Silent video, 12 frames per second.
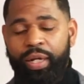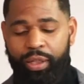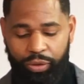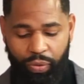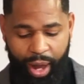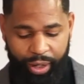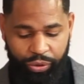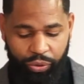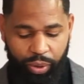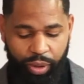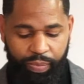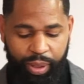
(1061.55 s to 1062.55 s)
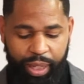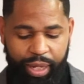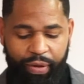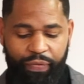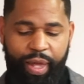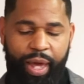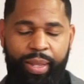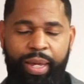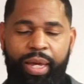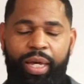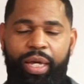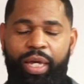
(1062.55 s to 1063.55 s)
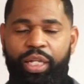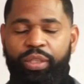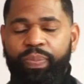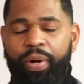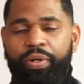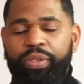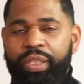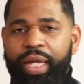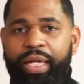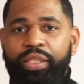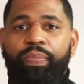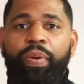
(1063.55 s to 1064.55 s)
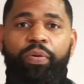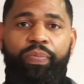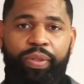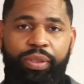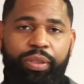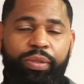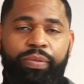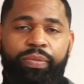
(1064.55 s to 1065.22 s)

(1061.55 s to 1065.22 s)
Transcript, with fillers: So I truly believe that each person has a purpose.